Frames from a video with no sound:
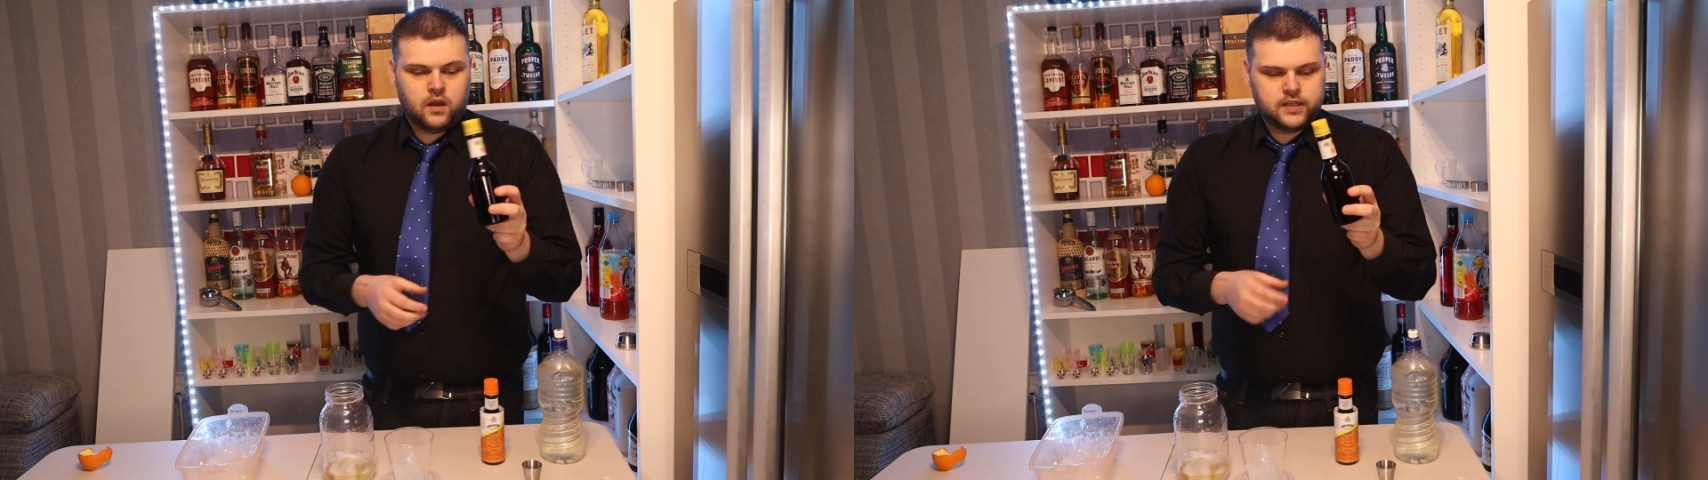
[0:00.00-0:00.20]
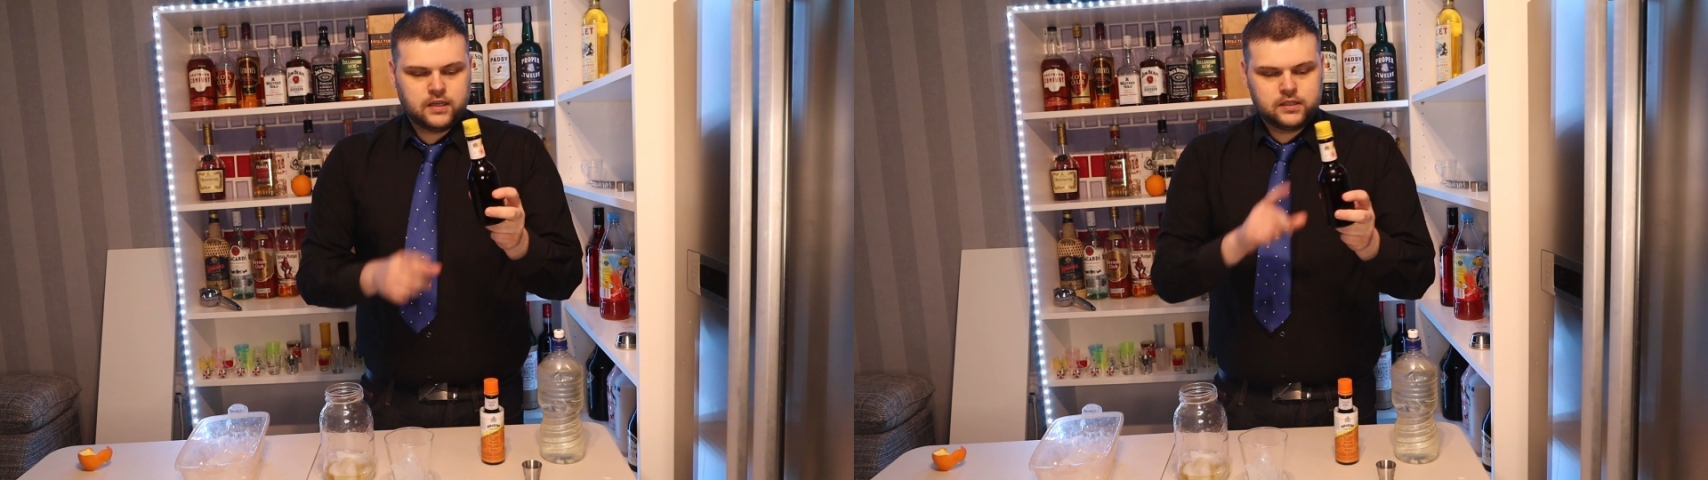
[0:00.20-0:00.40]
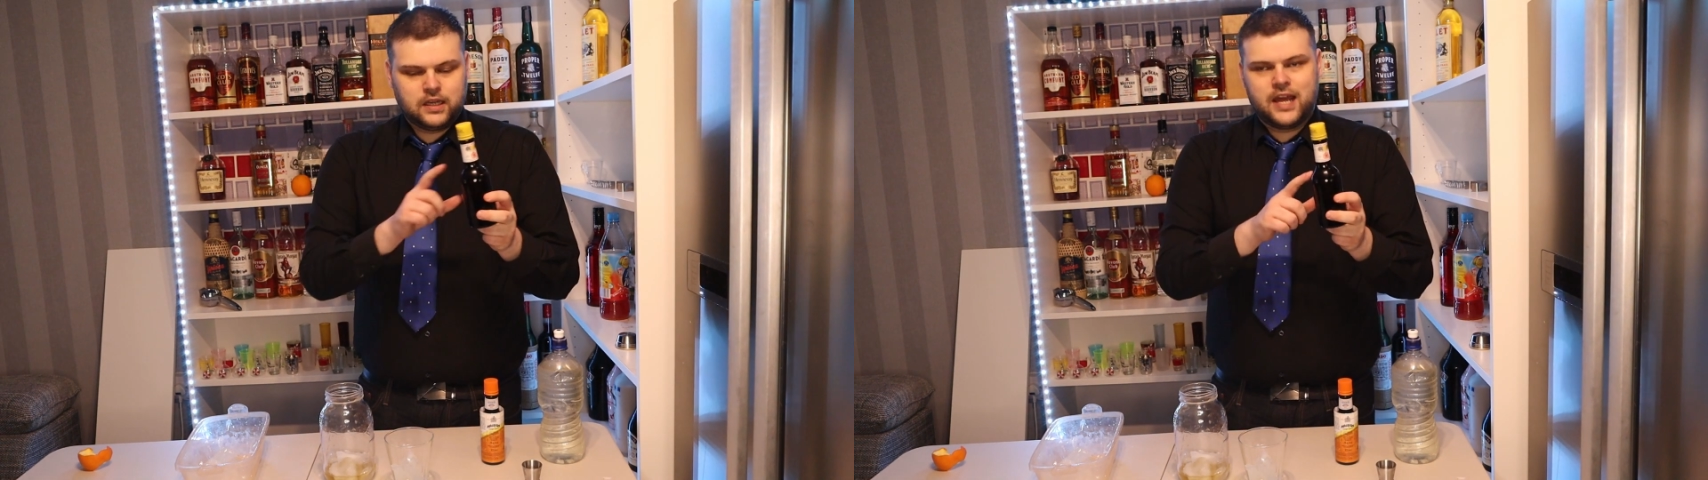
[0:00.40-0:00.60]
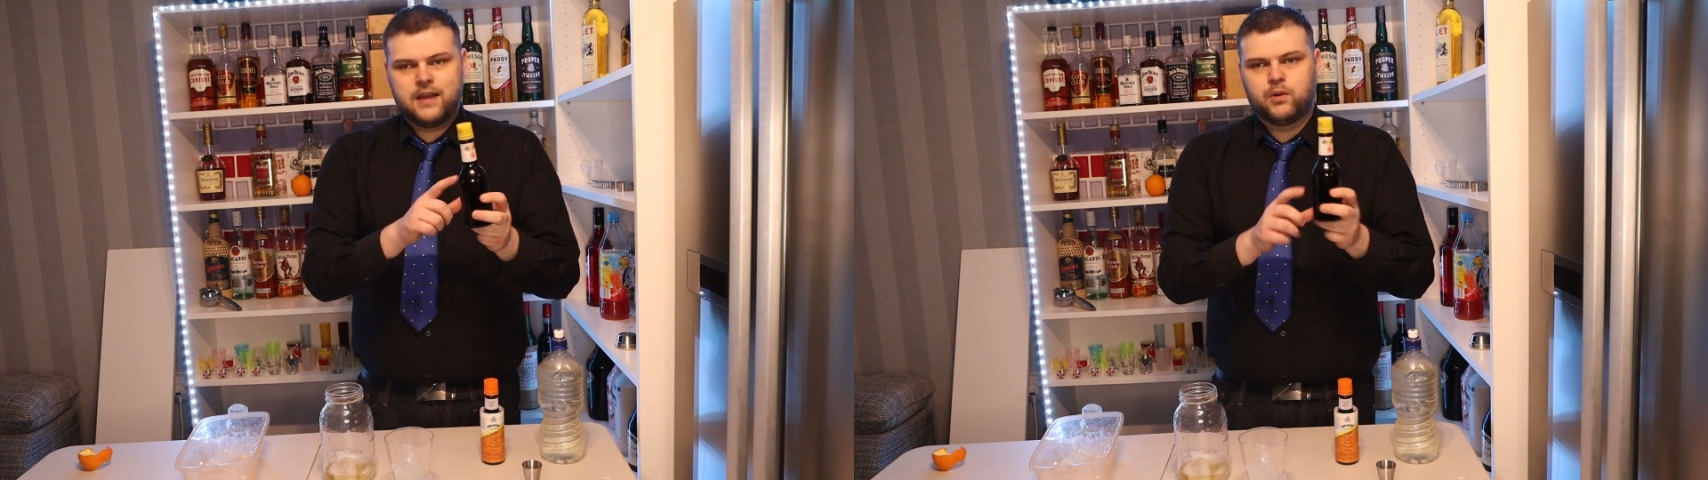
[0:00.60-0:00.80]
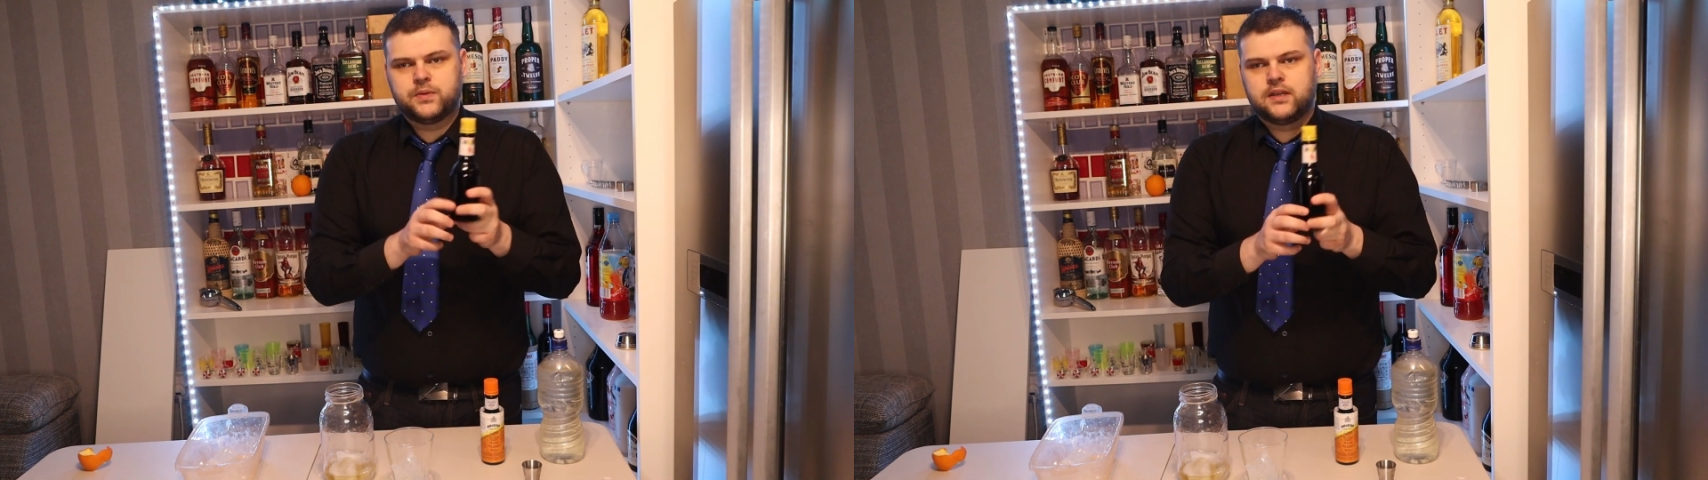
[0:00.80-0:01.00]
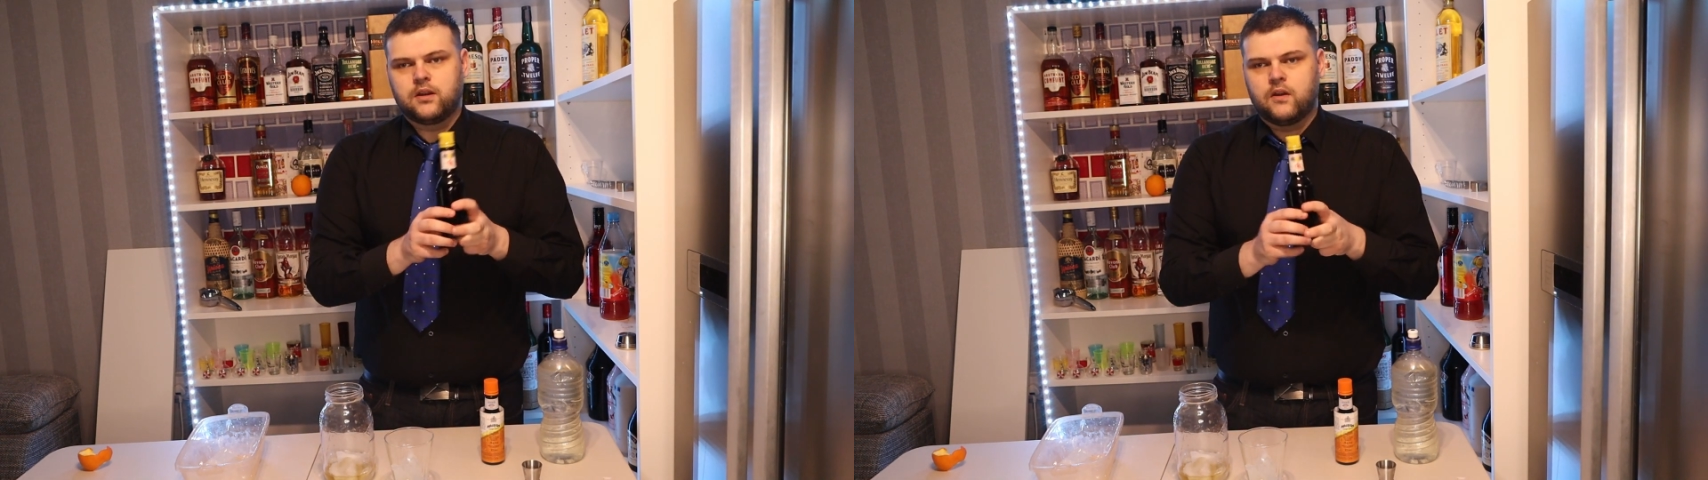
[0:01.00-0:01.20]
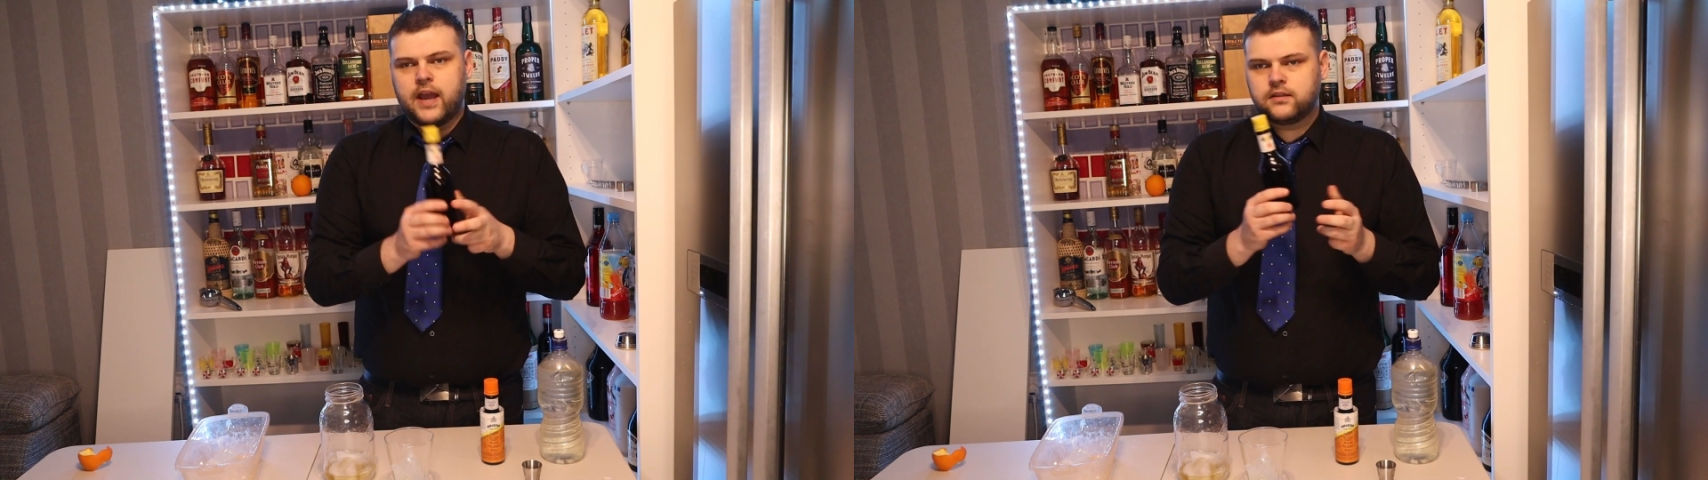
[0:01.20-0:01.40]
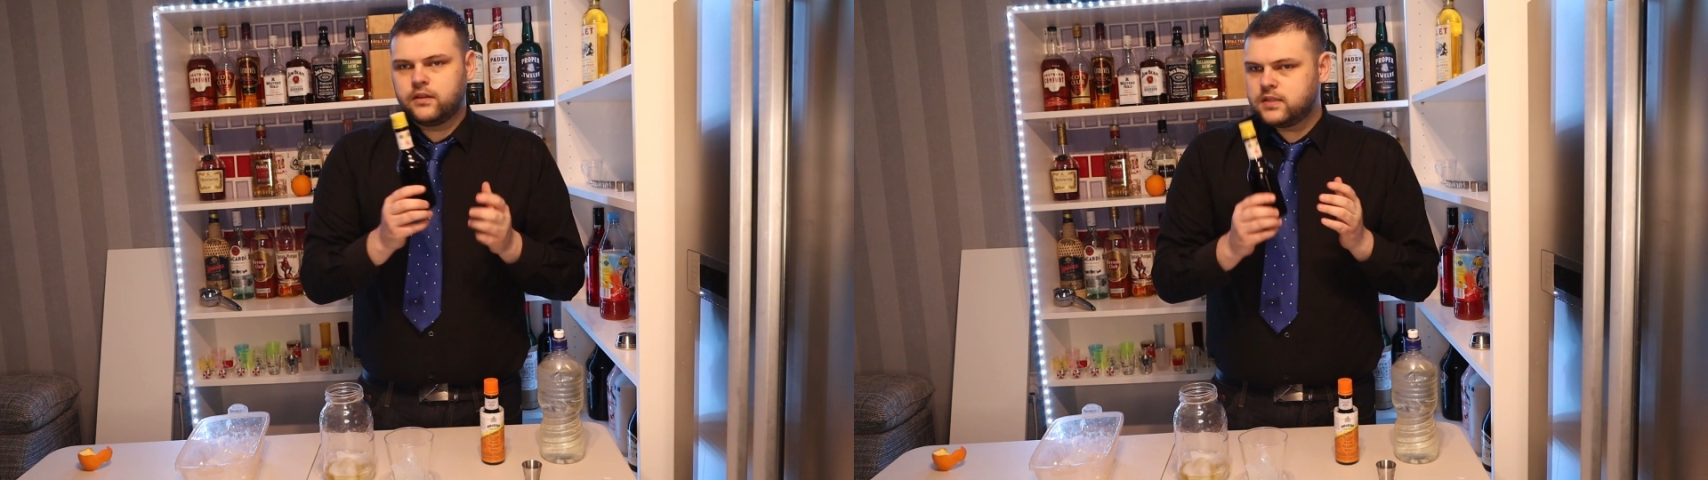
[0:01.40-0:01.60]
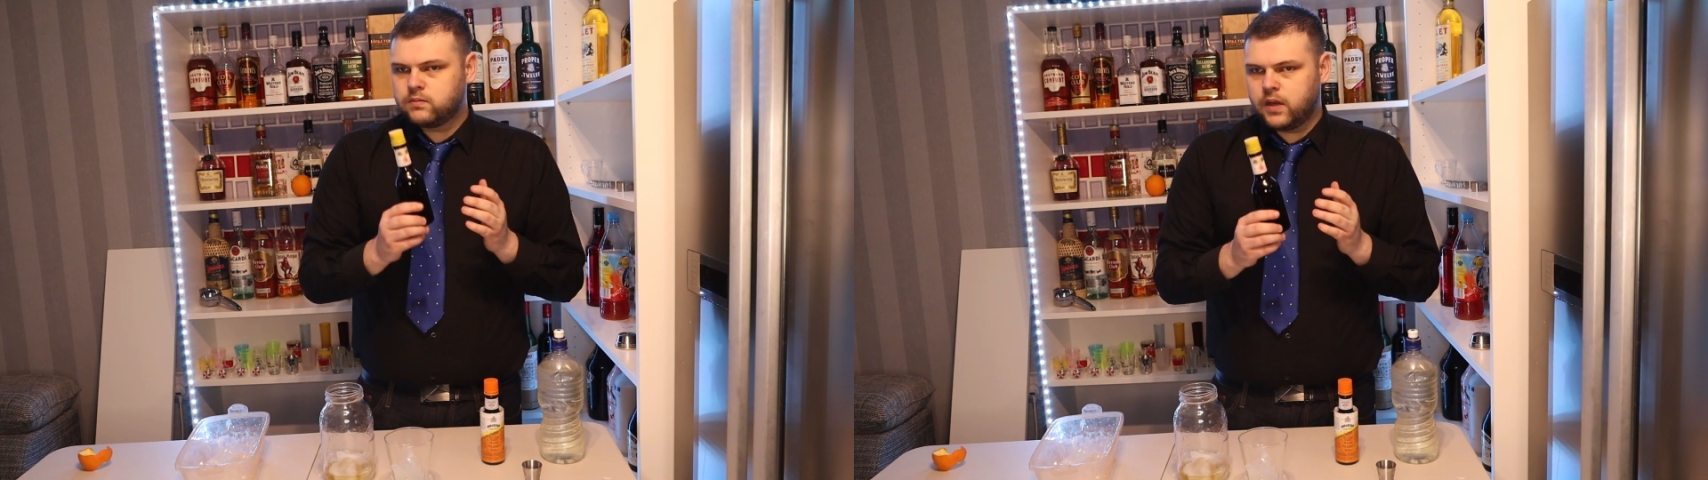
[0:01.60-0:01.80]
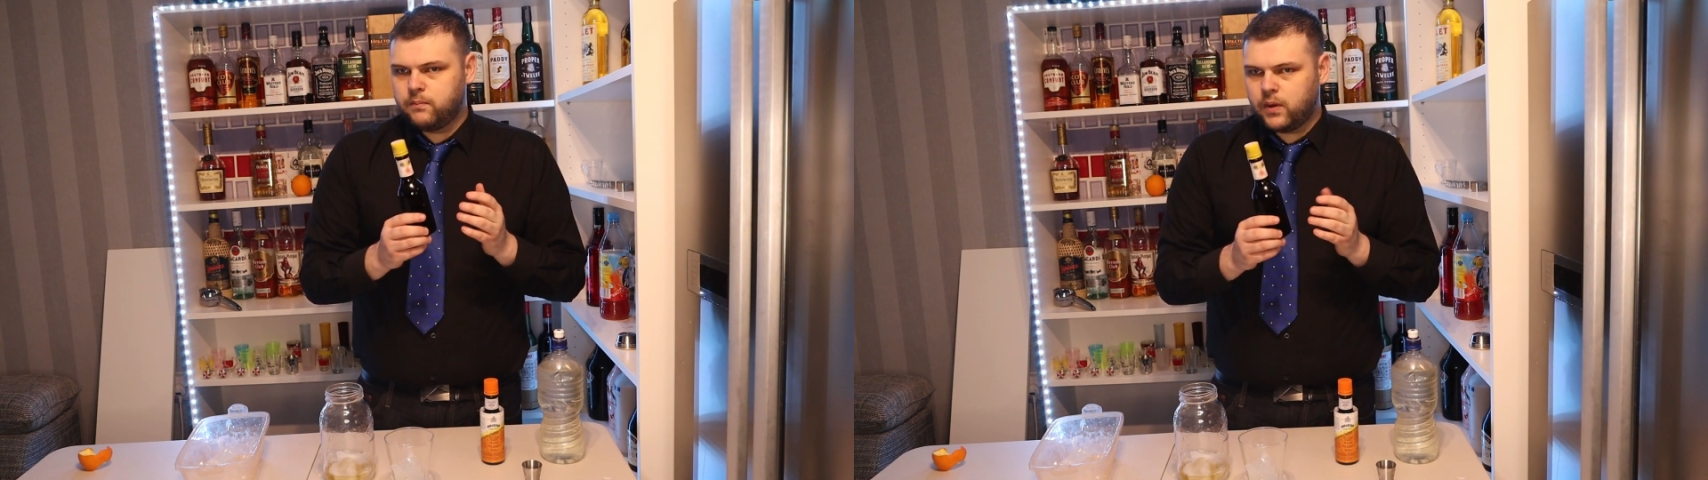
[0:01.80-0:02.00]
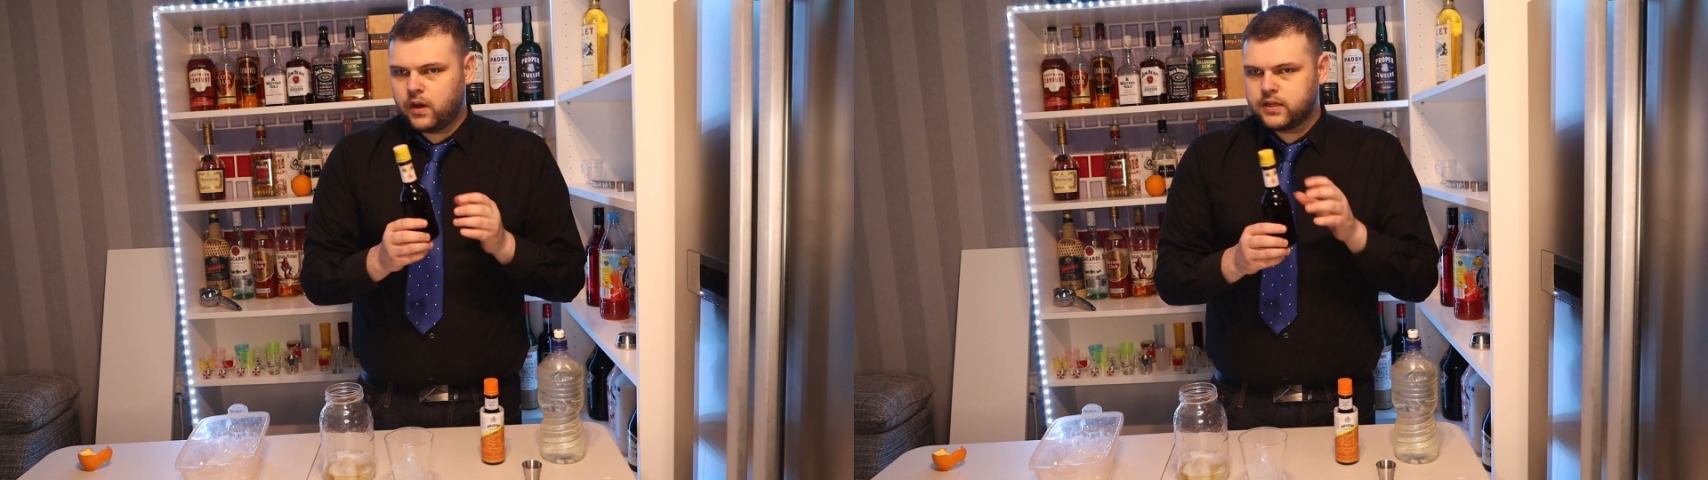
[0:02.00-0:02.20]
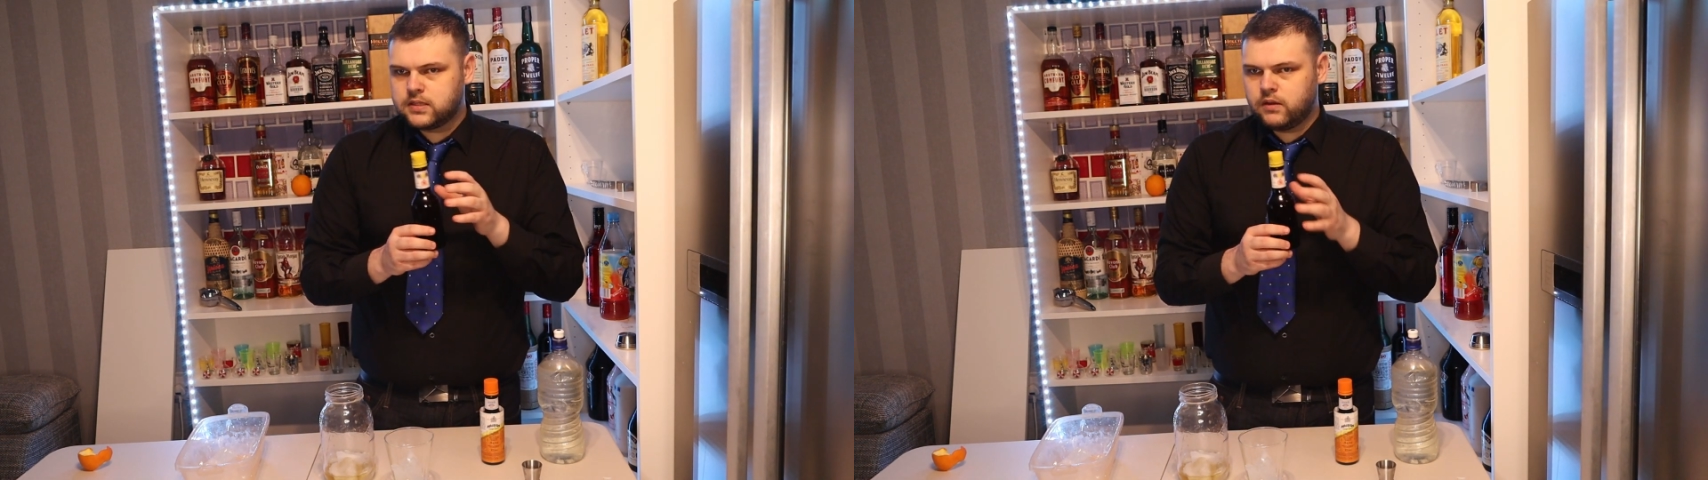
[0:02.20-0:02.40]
I thought the label was incorrect on this when I bought it,